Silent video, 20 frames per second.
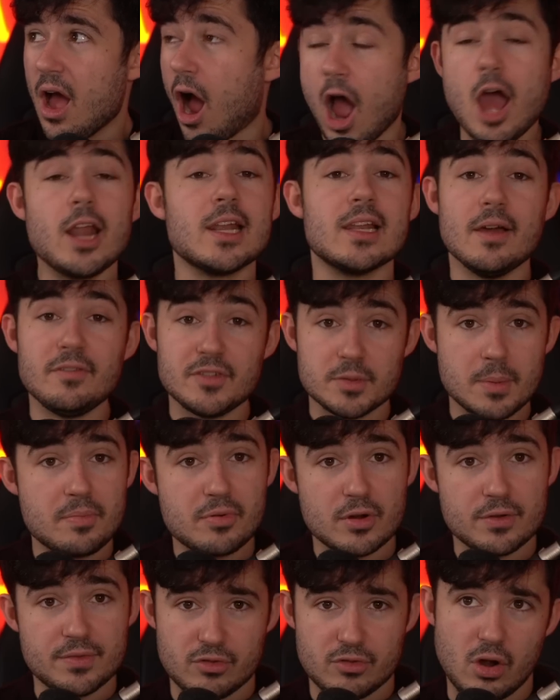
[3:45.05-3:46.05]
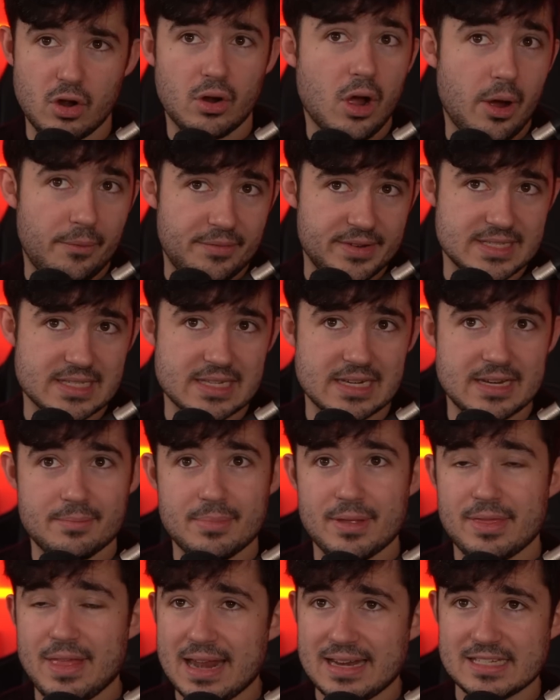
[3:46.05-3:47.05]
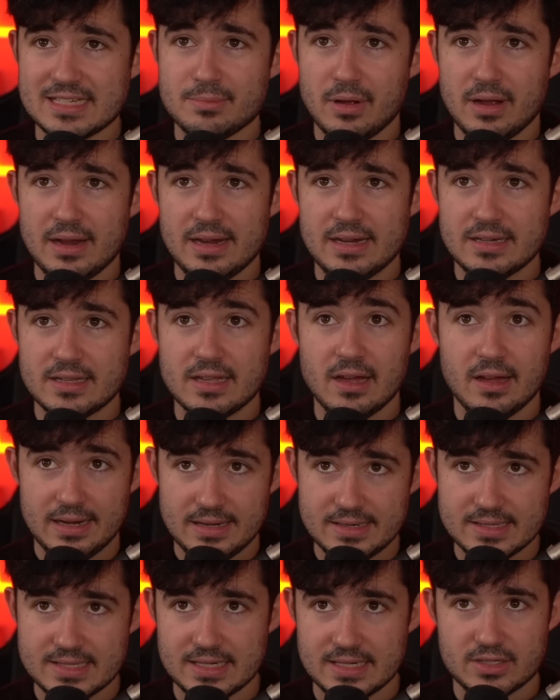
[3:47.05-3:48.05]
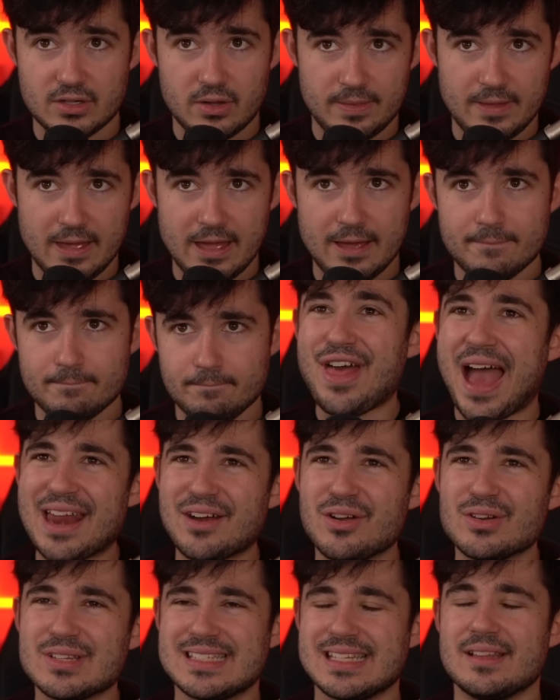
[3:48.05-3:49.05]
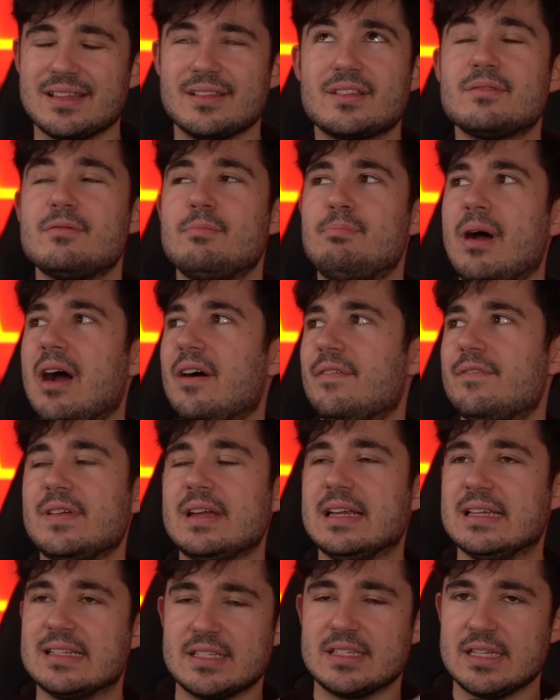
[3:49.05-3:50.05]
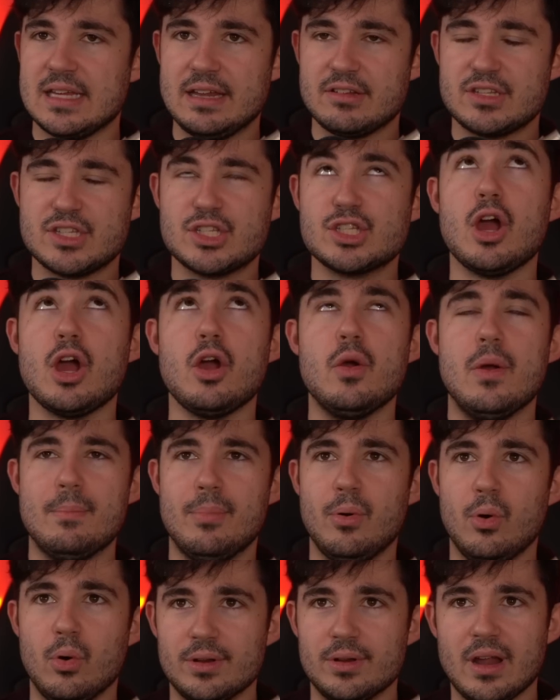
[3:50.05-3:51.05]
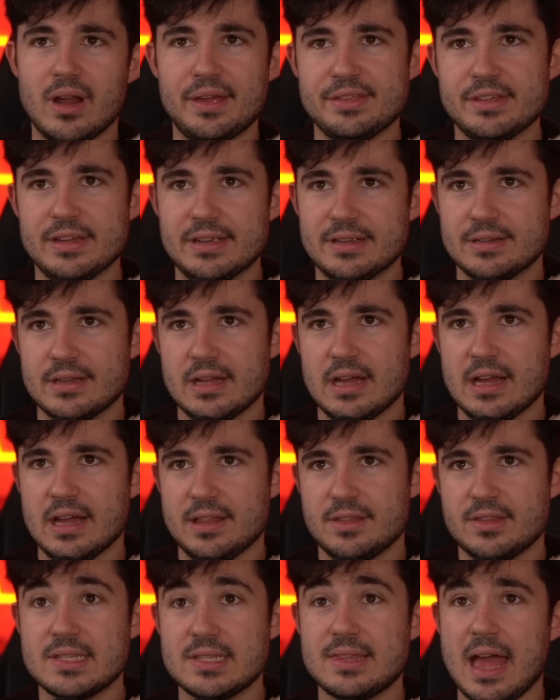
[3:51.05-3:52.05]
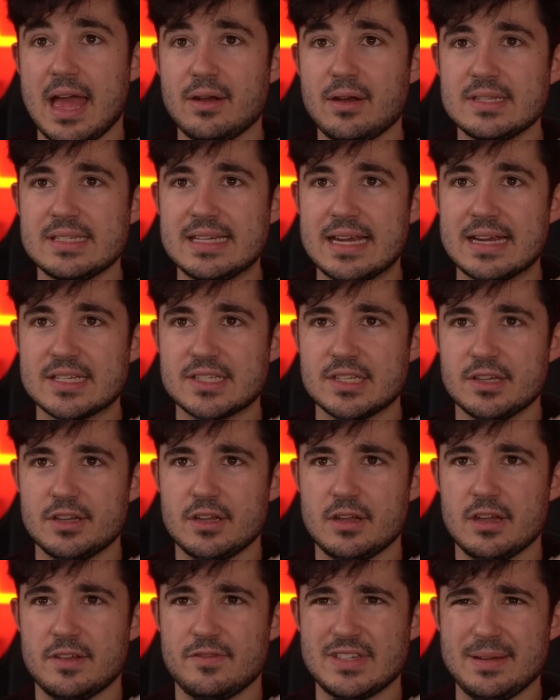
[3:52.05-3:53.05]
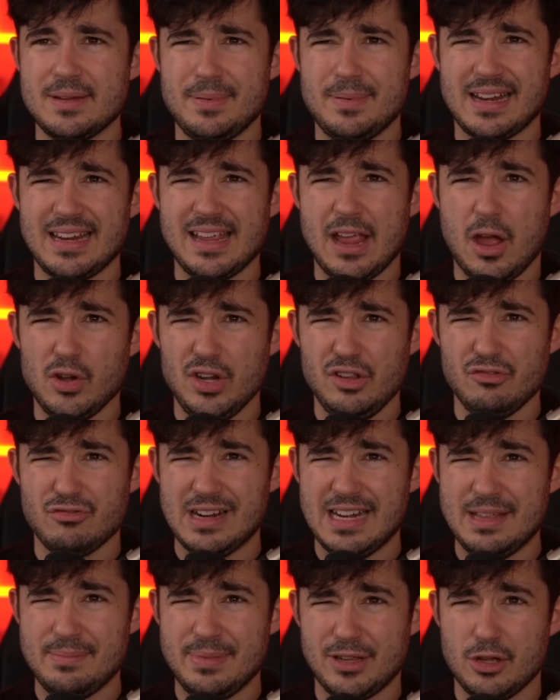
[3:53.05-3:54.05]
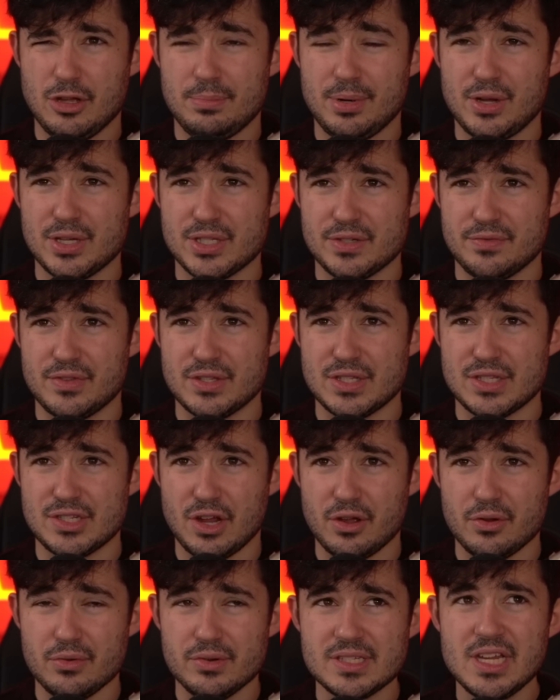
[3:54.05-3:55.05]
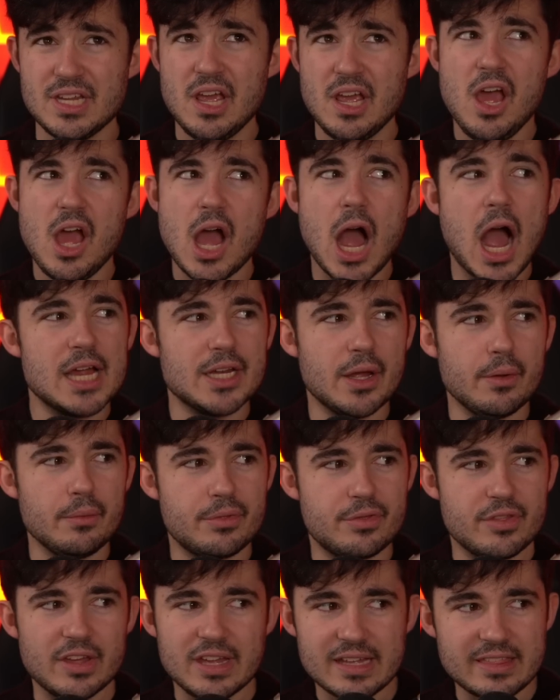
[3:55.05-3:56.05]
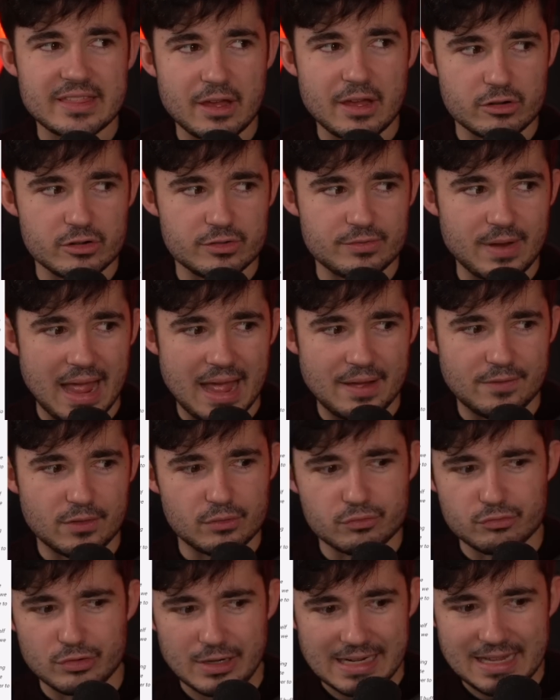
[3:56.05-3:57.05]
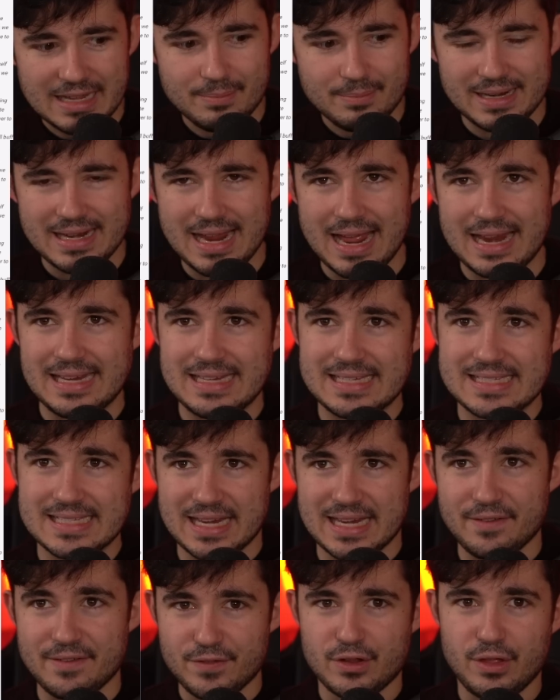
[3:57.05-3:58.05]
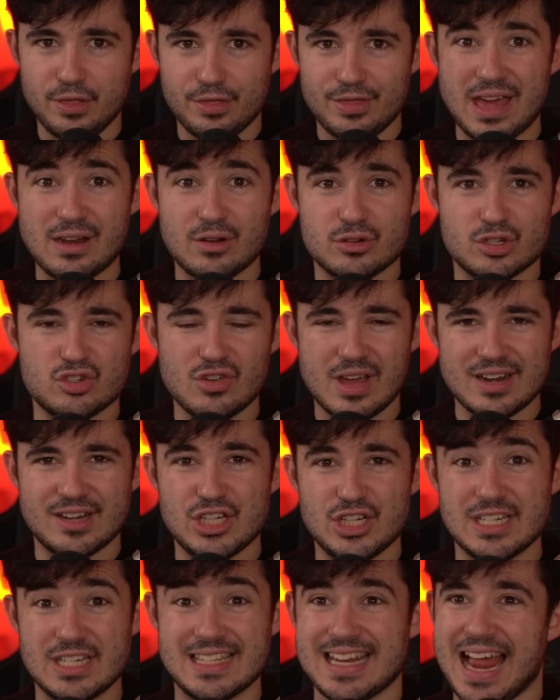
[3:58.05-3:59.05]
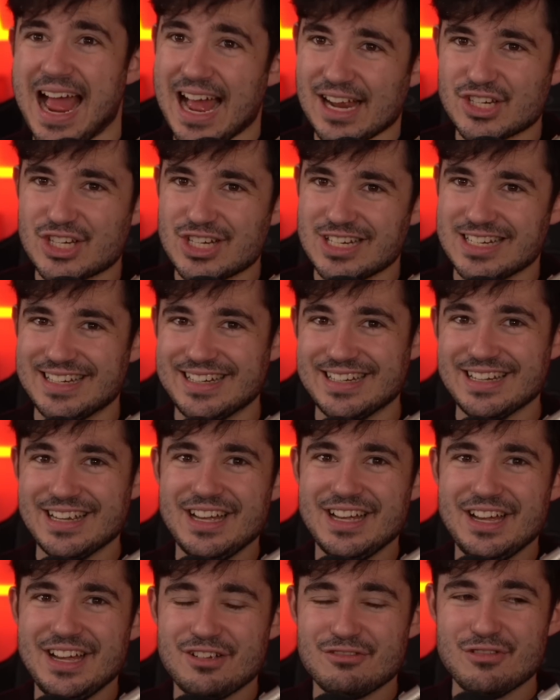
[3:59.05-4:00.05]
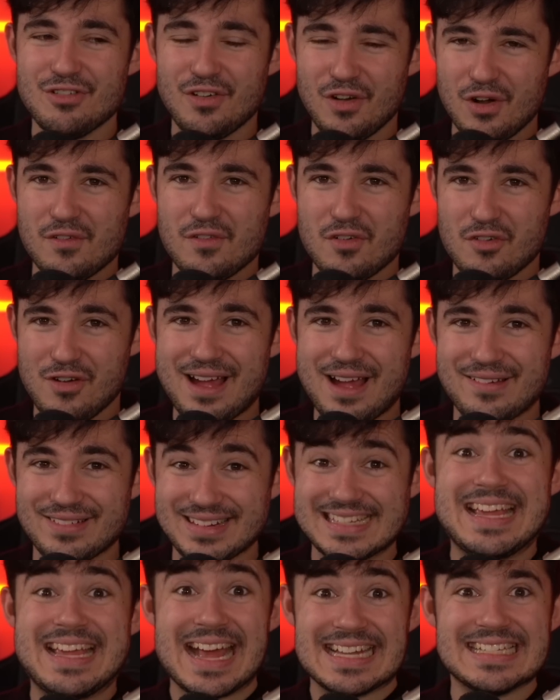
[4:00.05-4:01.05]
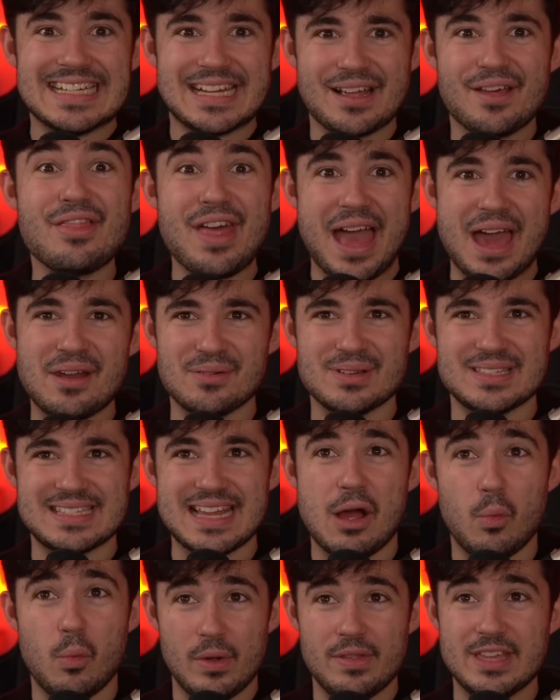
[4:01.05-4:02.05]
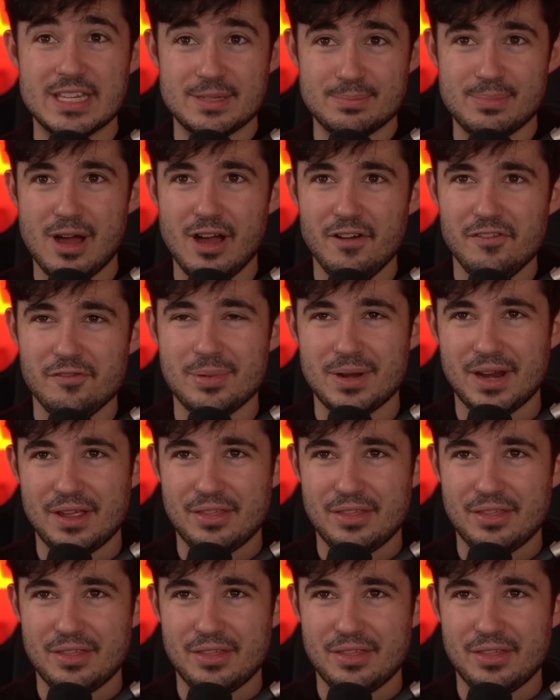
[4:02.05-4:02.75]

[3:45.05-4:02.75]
I'd love to be proven wrong, obviously, but that is my gut instinct on that. Thanos buff it's so important, I think. The Thanos decks have typically only really been good because of the stones. I don't think there have ever really been any significant Thanos strategies that actually revolve around getting Thanos out with his buff, but